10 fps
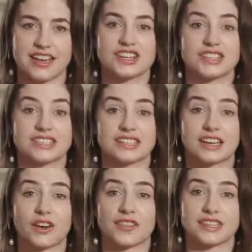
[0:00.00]
Just
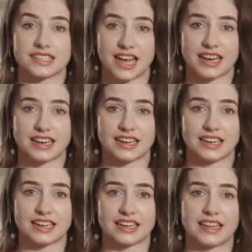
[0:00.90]
click on the sign in
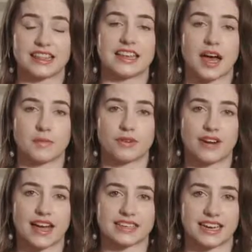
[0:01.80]
link in the upper
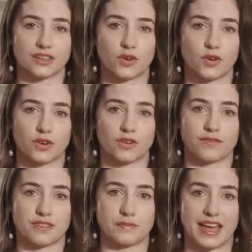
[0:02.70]
right-hand corner
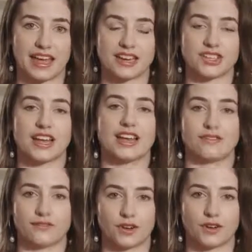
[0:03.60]
of the page and
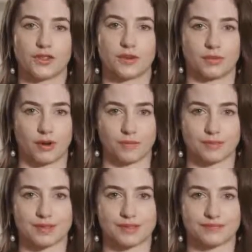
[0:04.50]
follow the
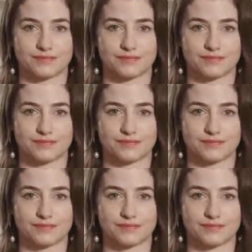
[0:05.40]
prompts.